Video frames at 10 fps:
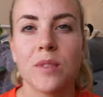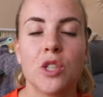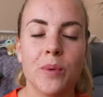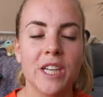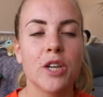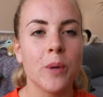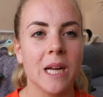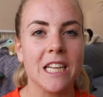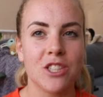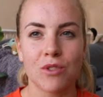So we can
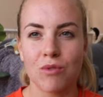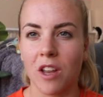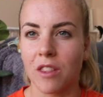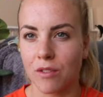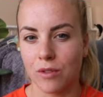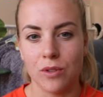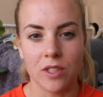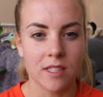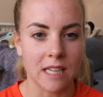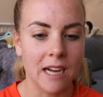quickly just run through the
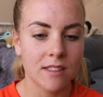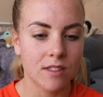stats.